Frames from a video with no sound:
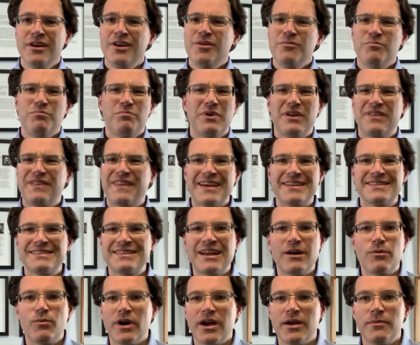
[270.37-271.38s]
But that's not
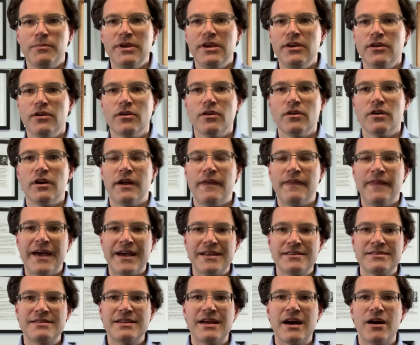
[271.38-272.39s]
why I'm here, and
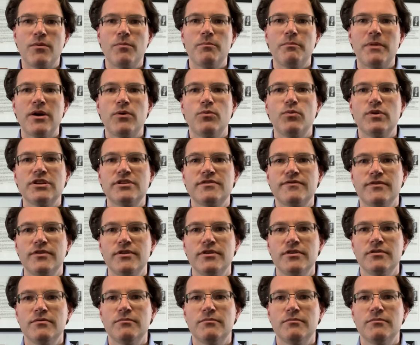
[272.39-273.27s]
that's not my wish for you.